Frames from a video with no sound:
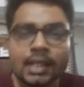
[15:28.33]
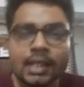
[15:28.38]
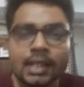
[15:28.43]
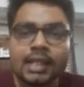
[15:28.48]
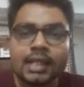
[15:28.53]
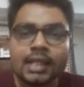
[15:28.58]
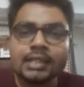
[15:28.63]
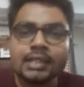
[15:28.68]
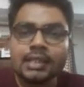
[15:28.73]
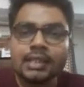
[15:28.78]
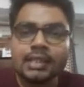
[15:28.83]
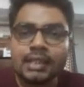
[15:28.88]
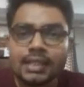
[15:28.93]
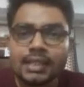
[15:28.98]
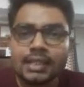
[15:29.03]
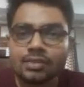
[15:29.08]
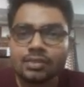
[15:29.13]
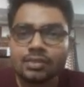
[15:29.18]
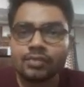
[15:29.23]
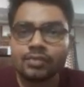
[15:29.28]
in the case
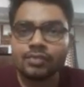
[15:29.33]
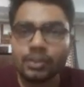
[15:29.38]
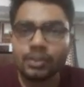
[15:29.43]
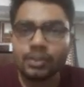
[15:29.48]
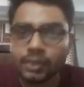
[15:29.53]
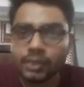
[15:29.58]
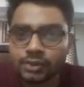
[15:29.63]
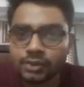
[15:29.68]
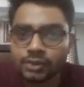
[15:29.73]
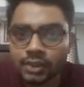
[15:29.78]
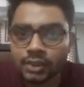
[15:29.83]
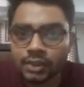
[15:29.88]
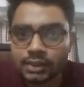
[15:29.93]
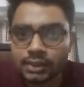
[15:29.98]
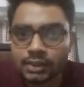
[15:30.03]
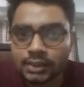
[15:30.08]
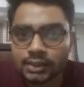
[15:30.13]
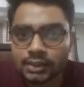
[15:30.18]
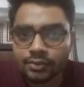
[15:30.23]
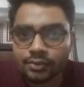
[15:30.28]
of the horizontal
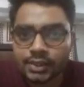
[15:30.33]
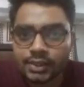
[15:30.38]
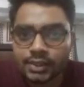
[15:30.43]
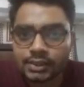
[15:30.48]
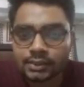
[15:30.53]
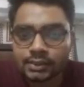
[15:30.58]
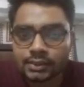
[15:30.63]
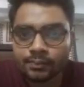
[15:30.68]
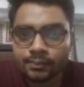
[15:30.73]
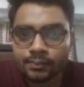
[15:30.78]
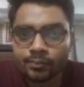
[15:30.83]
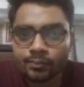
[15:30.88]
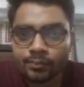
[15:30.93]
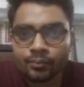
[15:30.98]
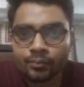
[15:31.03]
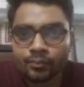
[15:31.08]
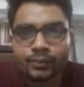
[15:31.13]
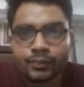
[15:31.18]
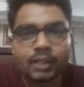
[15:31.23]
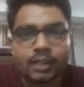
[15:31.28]
surface,
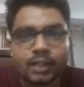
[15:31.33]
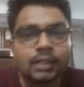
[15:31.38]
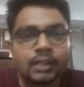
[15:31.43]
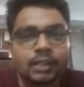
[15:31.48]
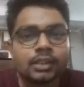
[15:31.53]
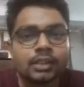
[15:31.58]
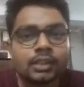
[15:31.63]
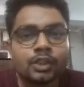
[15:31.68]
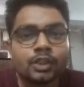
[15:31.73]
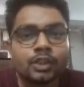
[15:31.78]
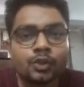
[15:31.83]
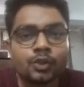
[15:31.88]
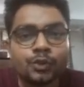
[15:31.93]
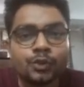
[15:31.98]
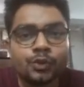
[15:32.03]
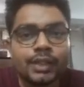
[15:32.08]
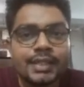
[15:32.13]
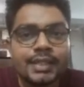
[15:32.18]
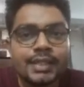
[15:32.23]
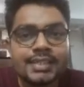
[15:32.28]
the tool
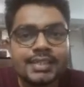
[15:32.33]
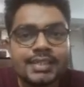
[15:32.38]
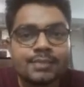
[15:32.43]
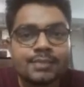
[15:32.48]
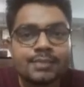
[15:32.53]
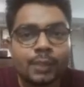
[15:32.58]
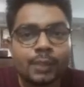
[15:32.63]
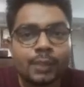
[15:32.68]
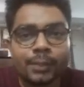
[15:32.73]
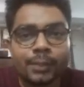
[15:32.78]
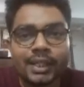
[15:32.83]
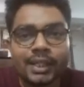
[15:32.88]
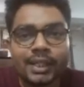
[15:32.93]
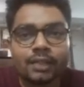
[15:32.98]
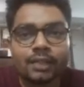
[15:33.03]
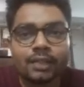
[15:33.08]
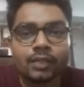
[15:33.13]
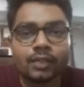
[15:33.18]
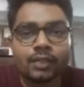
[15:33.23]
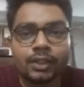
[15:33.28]
is
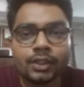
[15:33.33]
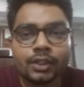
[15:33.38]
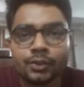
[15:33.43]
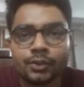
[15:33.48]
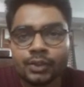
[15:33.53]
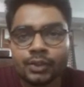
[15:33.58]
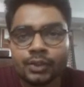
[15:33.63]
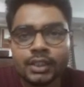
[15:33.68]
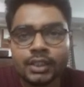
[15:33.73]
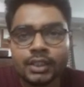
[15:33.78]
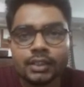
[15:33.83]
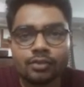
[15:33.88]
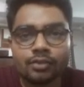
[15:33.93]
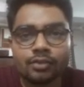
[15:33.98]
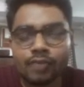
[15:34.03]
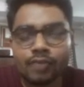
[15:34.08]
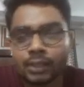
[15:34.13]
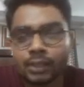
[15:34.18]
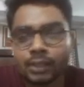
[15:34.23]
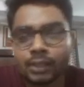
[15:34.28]
perpendicular to the
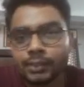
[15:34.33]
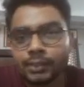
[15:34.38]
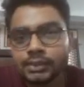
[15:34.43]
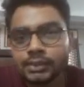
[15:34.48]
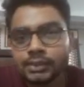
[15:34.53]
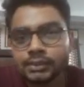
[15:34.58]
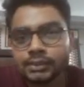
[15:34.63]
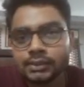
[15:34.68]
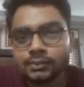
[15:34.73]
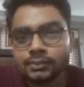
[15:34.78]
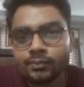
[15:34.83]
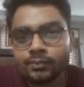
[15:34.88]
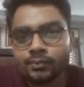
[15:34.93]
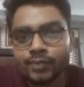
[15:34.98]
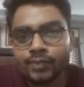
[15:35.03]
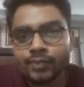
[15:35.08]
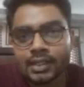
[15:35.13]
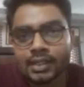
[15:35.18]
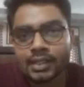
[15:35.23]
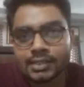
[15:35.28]
workpiece.
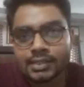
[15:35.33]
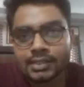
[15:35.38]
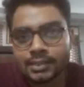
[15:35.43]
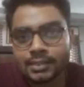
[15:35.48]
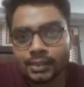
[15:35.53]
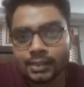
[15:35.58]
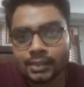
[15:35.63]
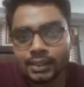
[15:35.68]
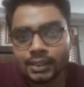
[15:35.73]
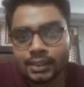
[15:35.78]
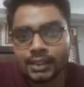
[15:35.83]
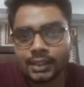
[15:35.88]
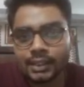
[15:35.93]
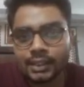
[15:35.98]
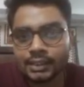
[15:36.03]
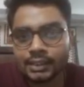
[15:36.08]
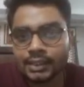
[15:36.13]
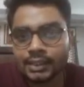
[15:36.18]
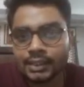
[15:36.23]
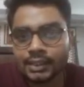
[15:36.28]
Similarly, in
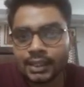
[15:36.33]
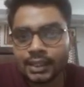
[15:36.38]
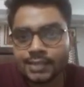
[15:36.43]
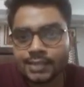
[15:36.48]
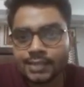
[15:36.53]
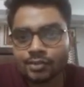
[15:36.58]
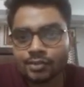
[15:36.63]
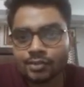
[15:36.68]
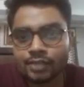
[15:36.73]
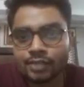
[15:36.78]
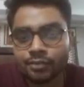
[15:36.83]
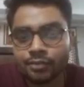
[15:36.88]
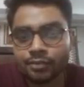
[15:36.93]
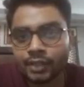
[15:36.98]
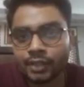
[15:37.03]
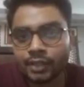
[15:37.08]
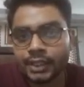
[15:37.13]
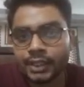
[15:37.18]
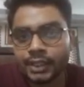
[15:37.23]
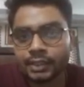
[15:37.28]
the case of the
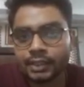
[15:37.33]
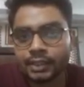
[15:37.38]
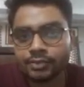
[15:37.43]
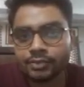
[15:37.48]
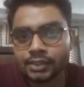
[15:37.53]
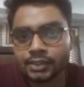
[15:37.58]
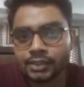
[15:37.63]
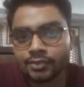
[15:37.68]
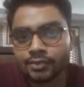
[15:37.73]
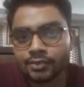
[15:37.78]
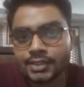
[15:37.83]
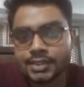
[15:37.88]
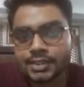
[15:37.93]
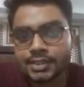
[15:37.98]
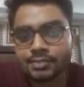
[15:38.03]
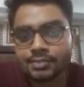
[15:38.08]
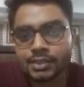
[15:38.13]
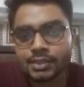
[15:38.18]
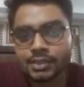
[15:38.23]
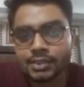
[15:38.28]
vertical surfaces
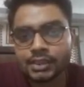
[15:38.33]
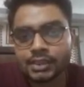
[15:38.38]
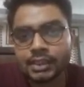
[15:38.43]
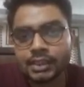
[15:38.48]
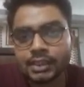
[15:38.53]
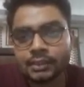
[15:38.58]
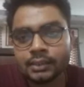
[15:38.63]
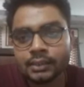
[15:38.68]
machining,